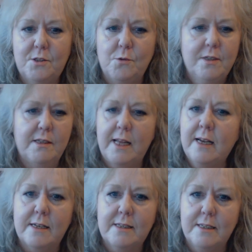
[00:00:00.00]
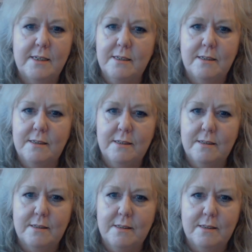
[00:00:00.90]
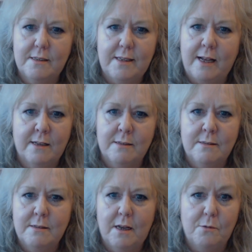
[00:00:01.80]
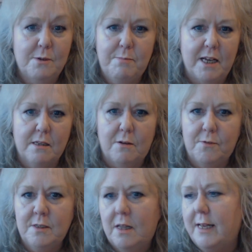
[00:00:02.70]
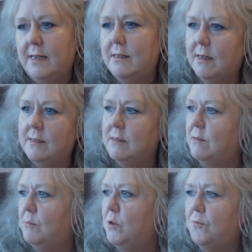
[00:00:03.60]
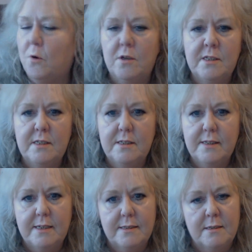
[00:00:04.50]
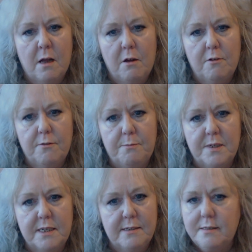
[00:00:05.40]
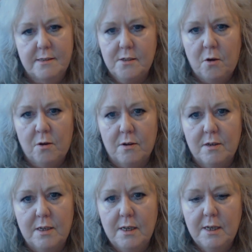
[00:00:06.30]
Don't think that thinking a wee bit of love and light and move on is enough, because it's not.